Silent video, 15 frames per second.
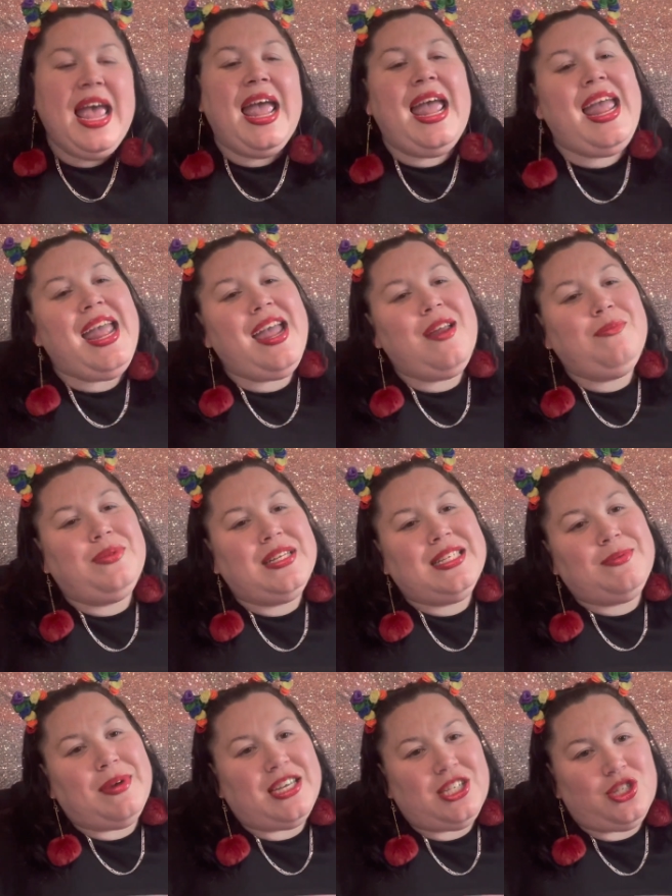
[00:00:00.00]
And please
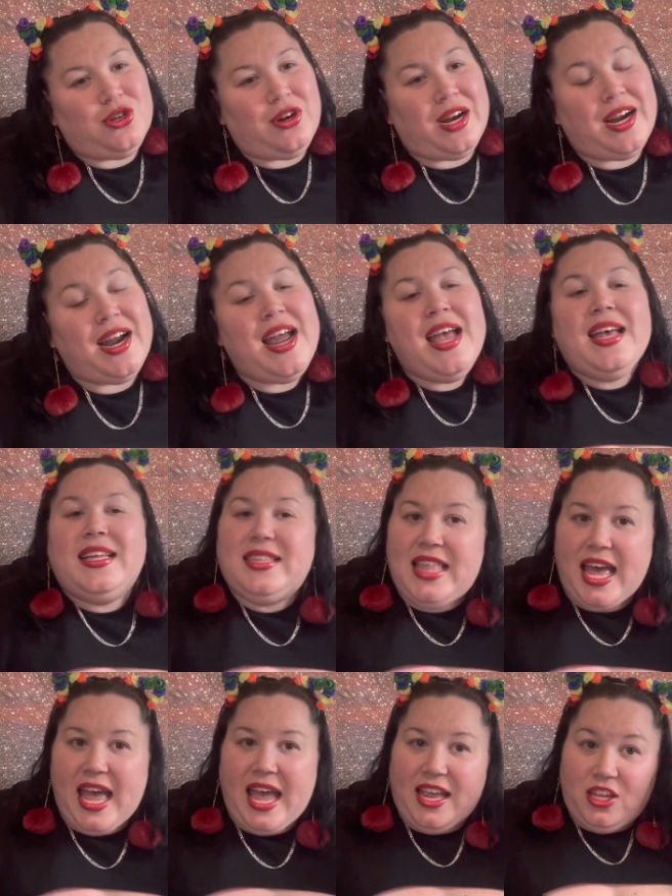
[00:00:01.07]
make sure
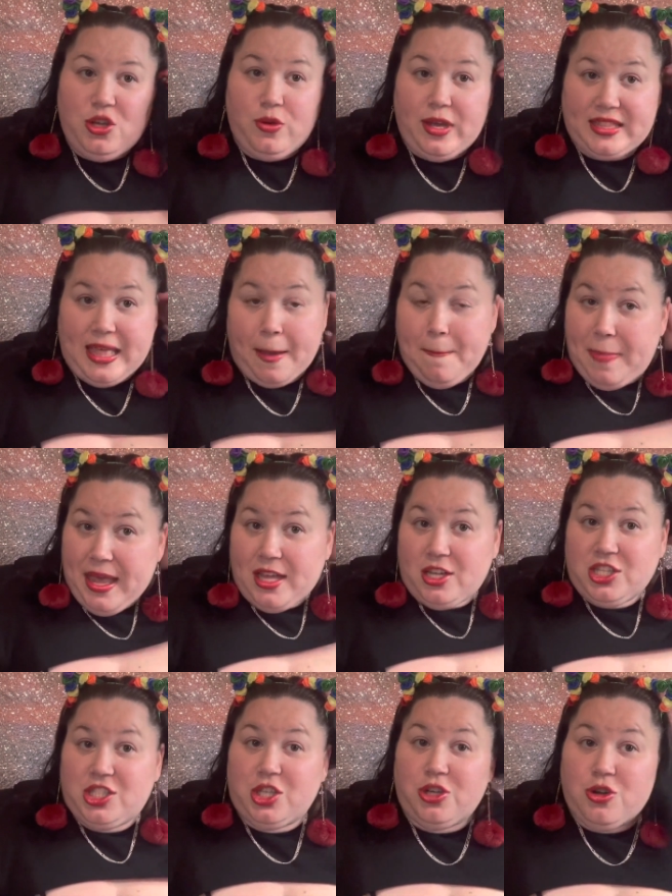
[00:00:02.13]
that you hit that
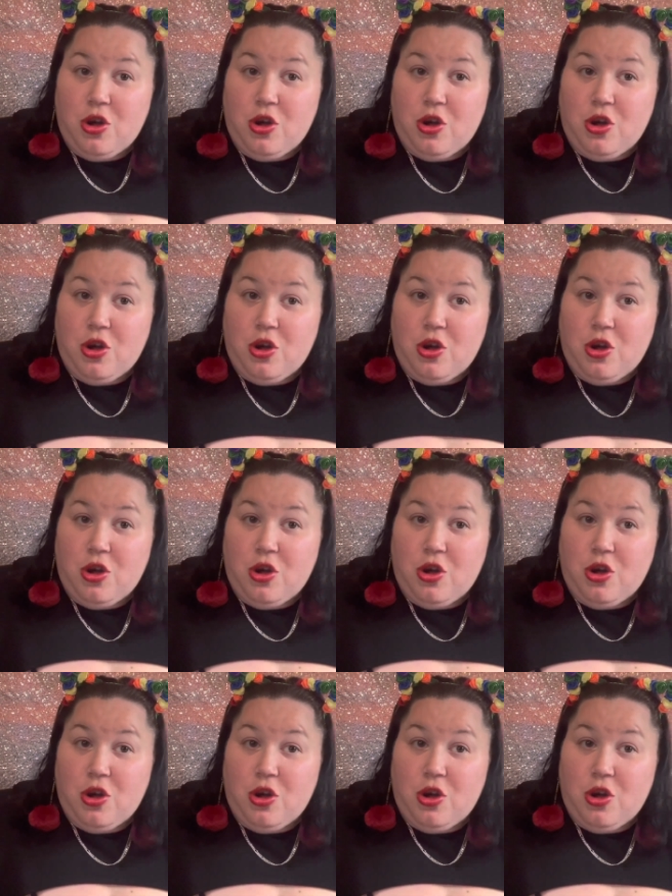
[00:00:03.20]
bell so you're